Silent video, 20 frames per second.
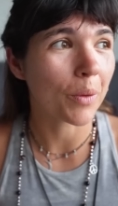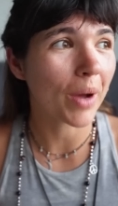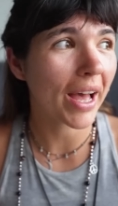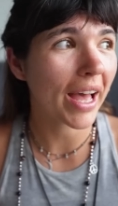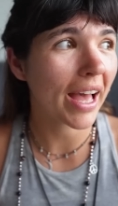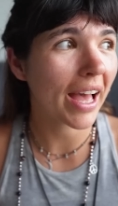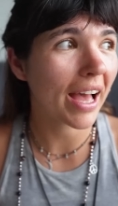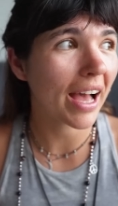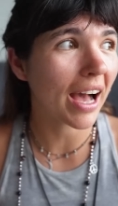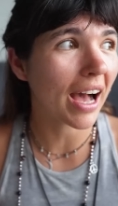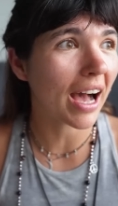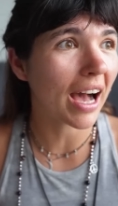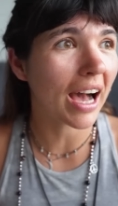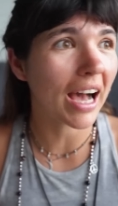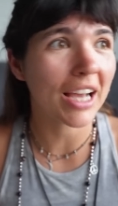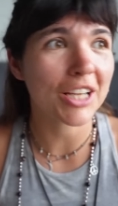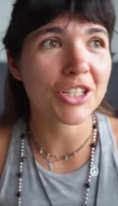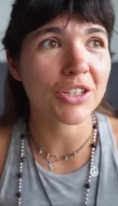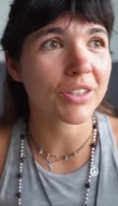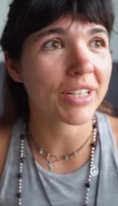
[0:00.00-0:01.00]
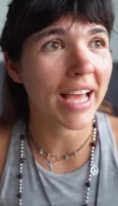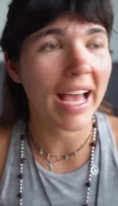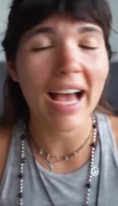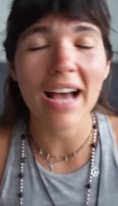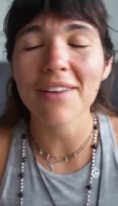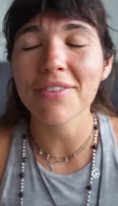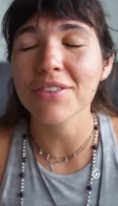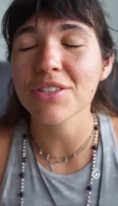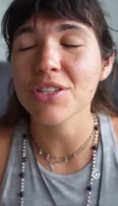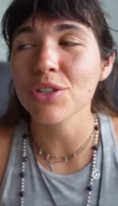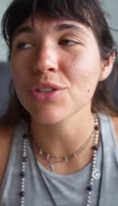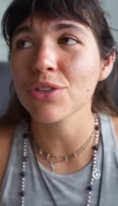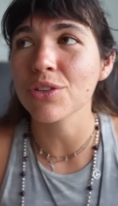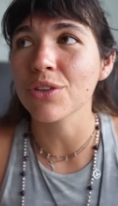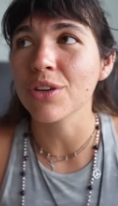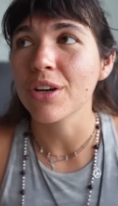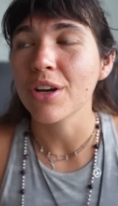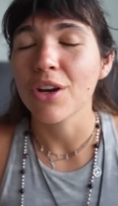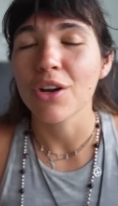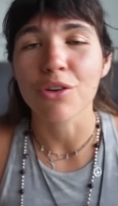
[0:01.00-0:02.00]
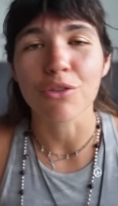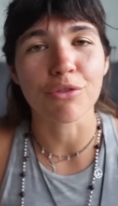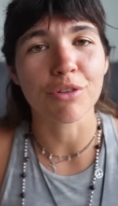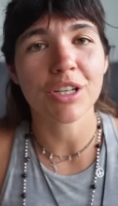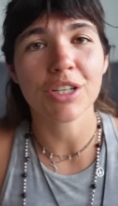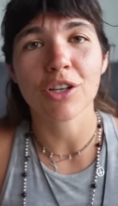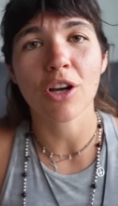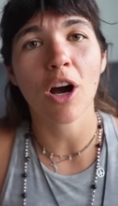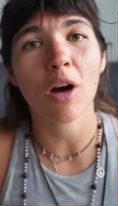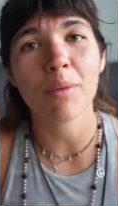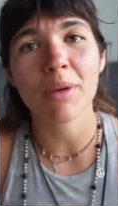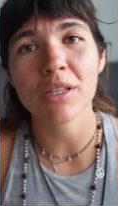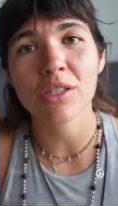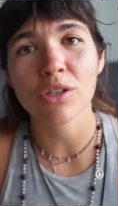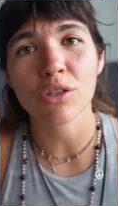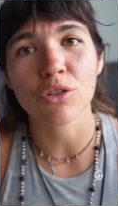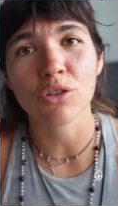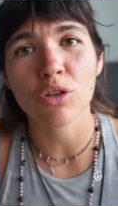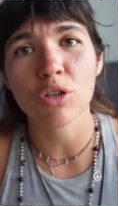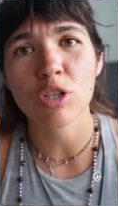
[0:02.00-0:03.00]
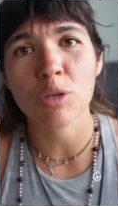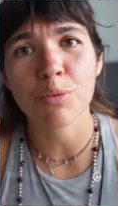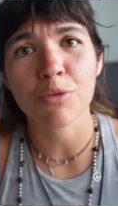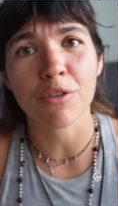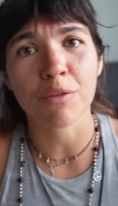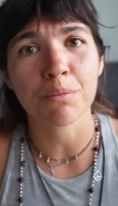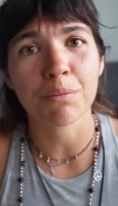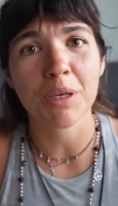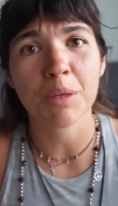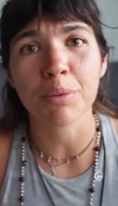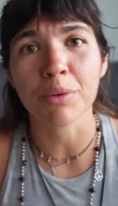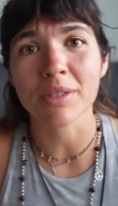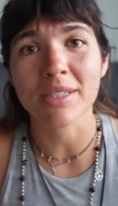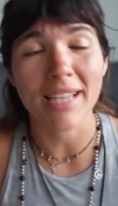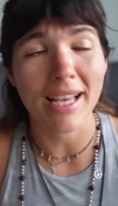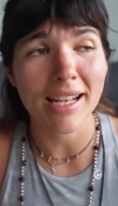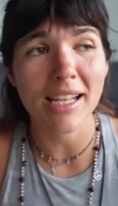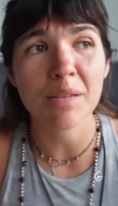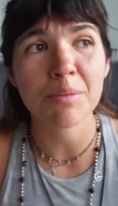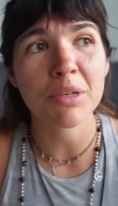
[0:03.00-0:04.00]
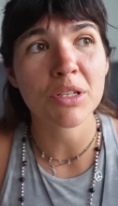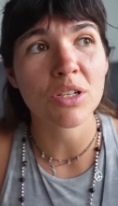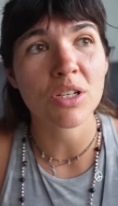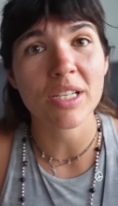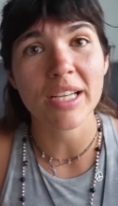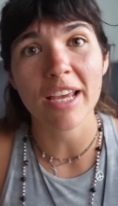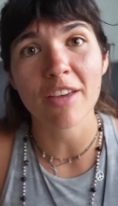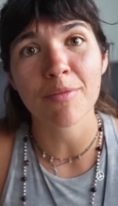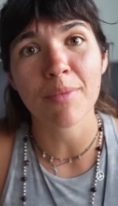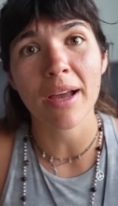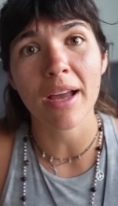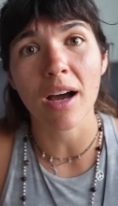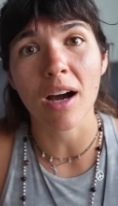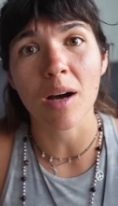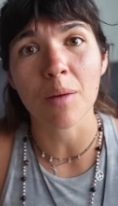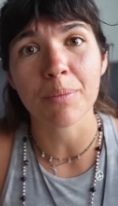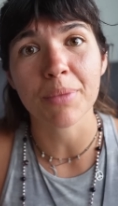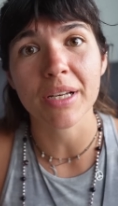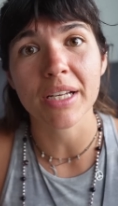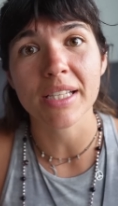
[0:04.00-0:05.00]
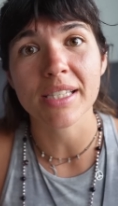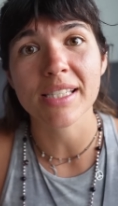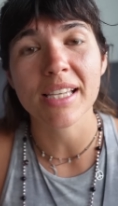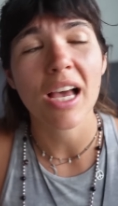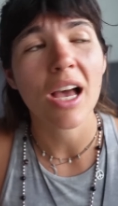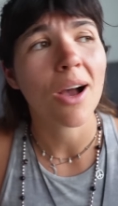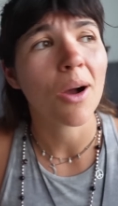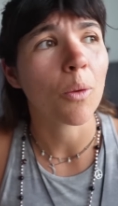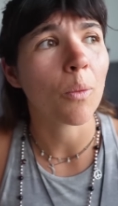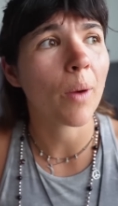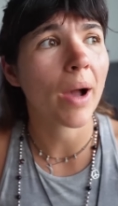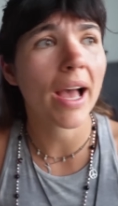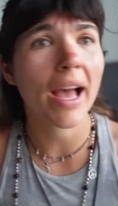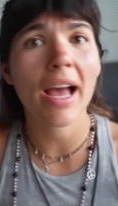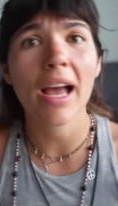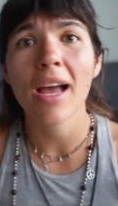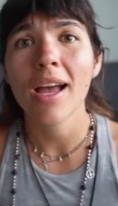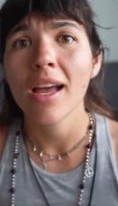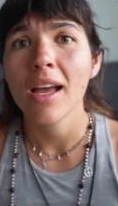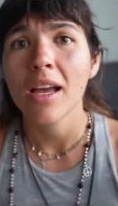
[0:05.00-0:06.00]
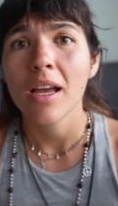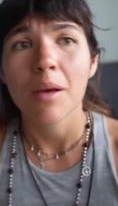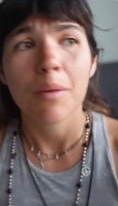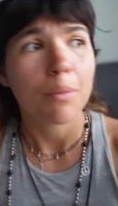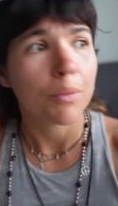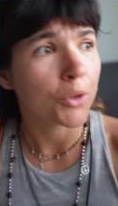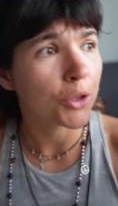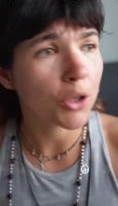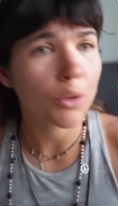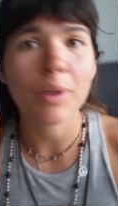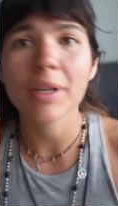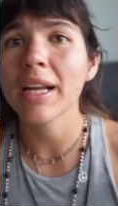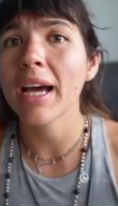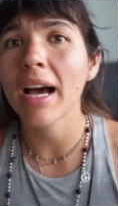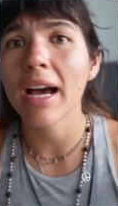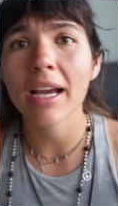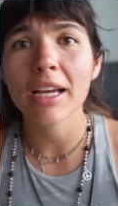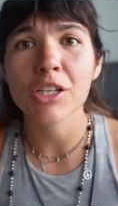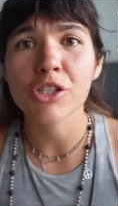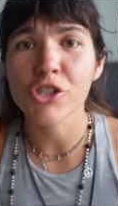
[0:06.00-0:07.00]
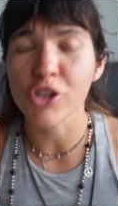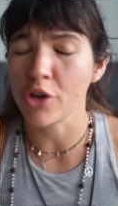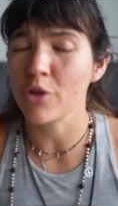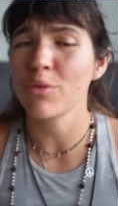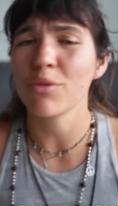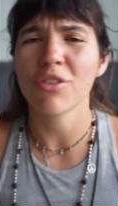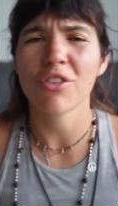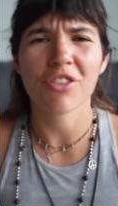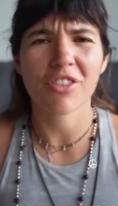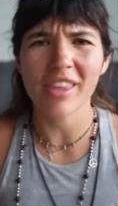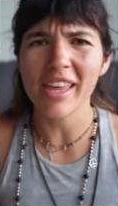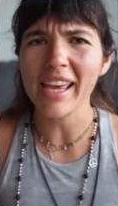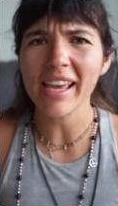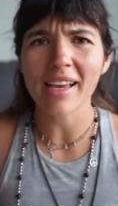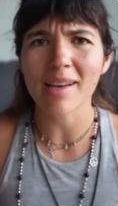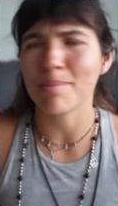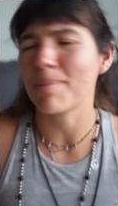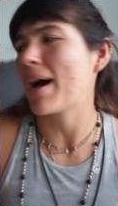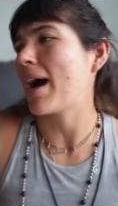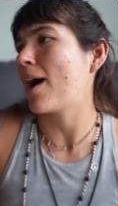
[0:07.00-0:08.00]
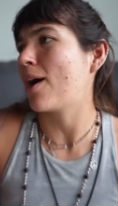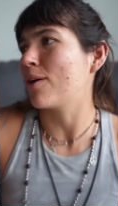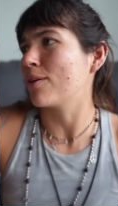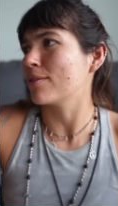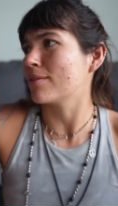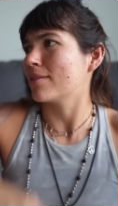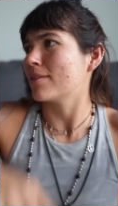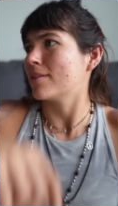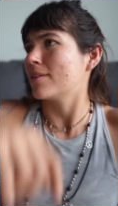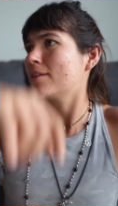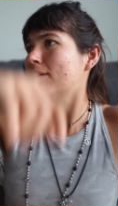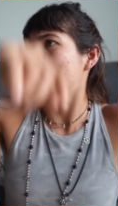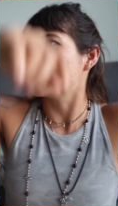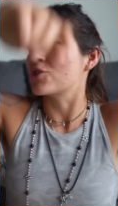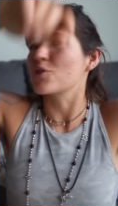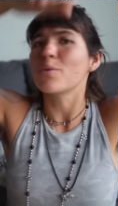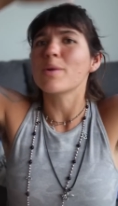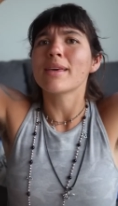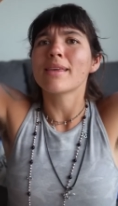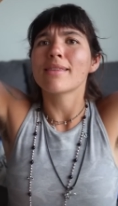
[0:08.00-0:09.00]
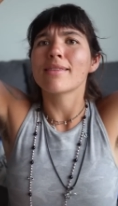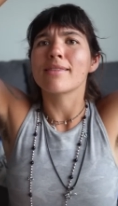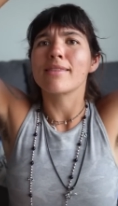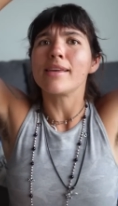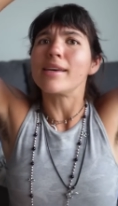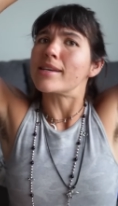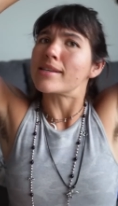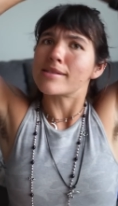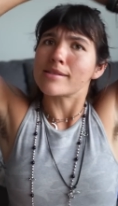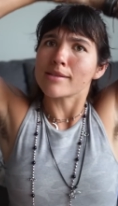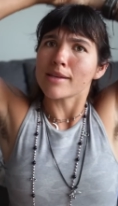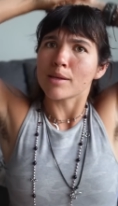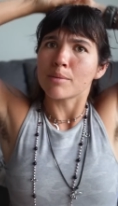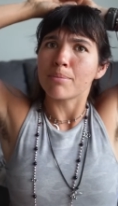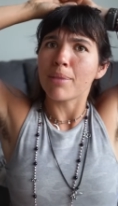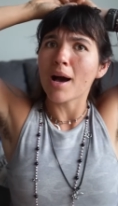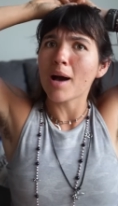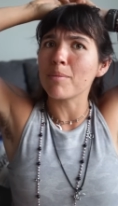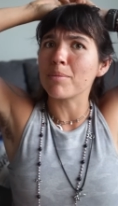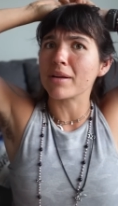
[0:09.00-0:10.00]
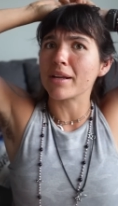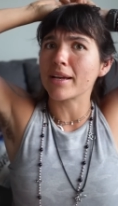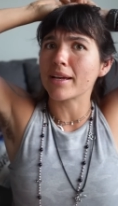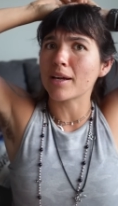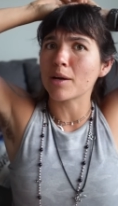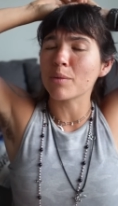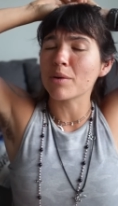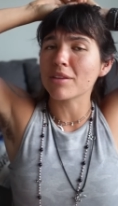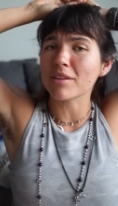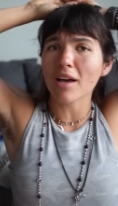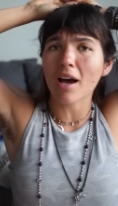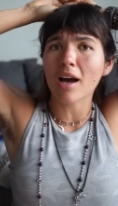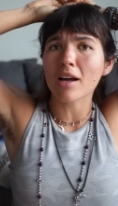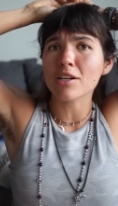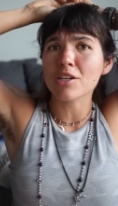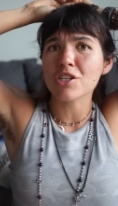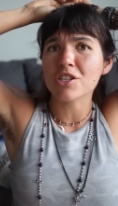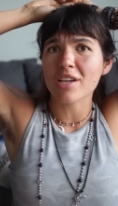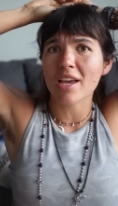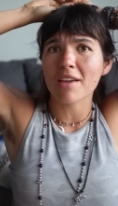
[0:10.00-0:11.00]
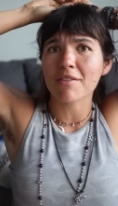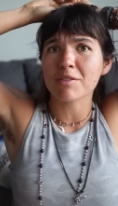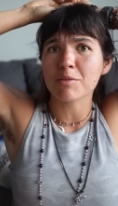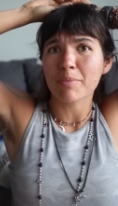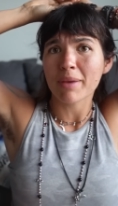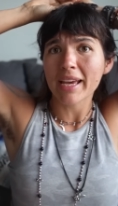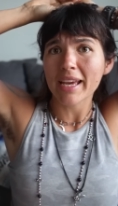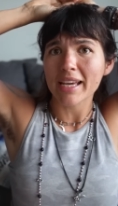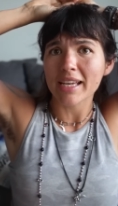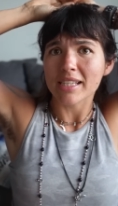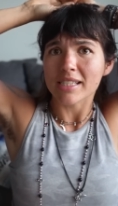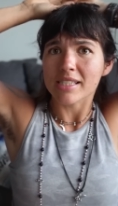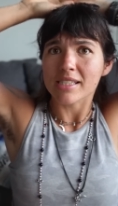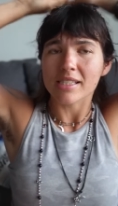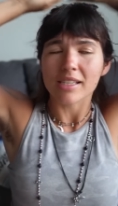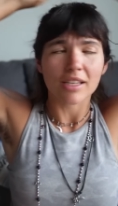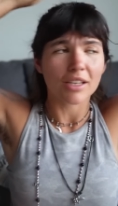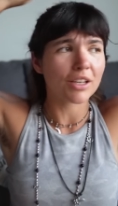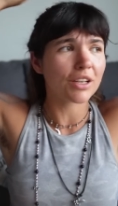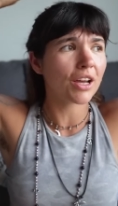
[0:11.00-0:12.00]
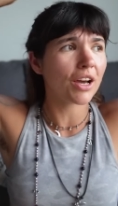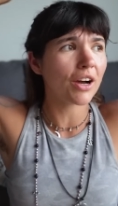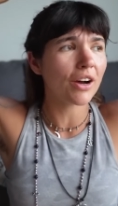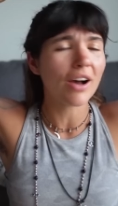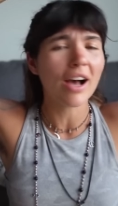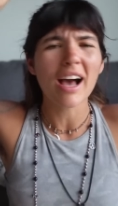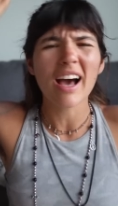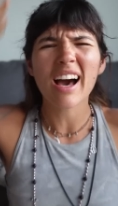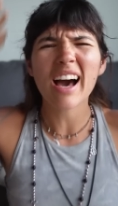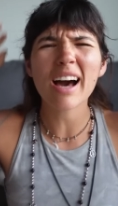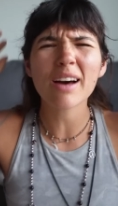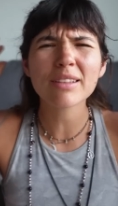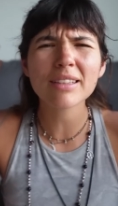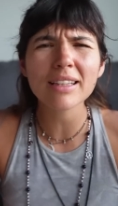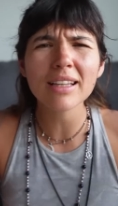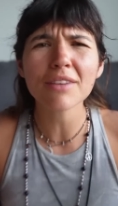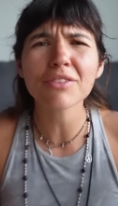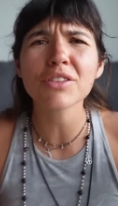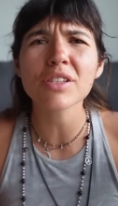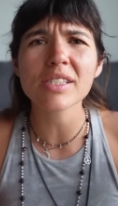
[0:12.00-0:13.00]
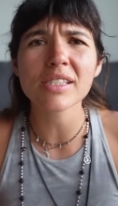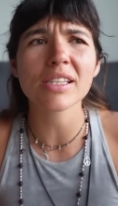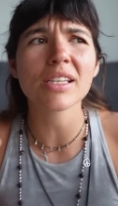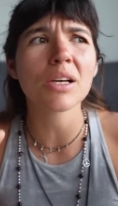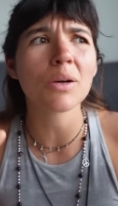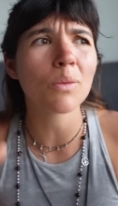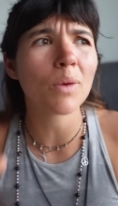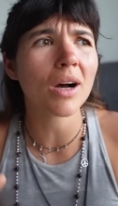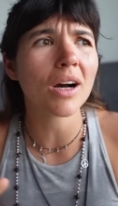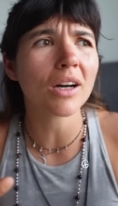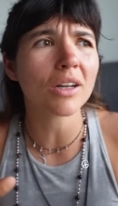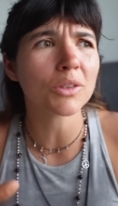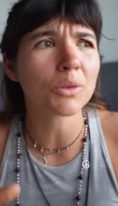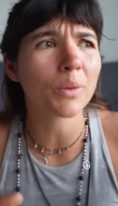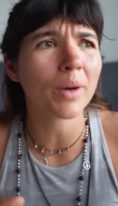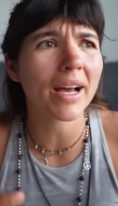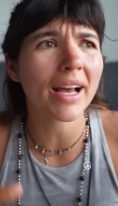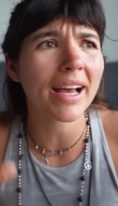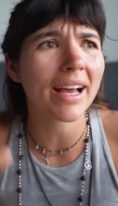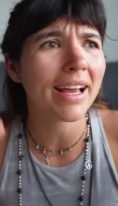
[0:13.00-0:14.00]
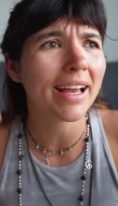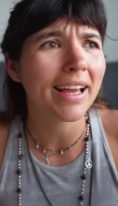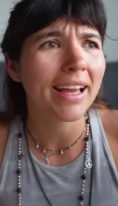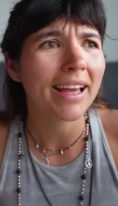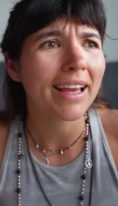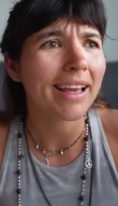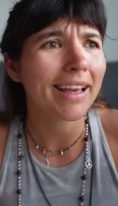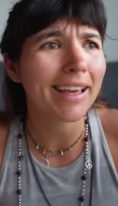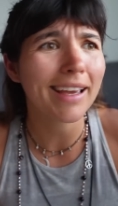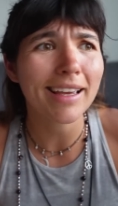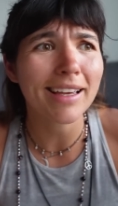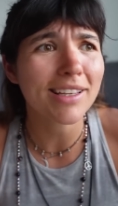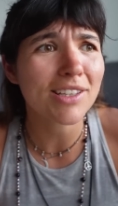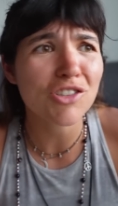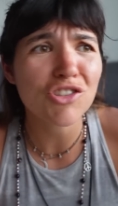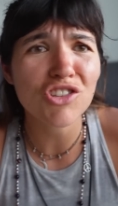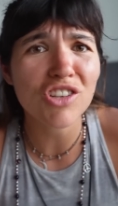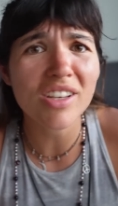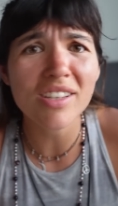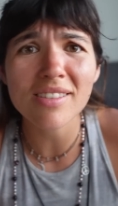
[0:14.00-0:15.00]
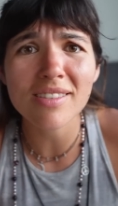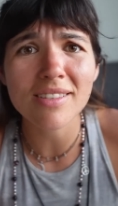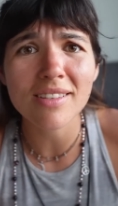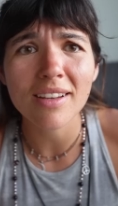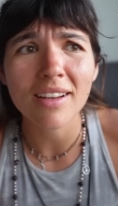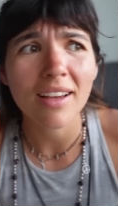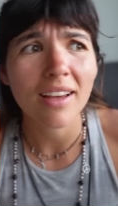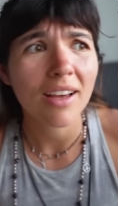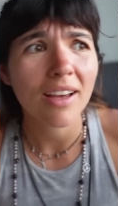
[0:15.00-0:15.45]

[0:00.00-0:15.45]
where I don't have to read comments on YouTube from people telling me to shave my armpits, where you and I don't think about doing this in public with unshaved pits. You know, I would love to see a world where it is just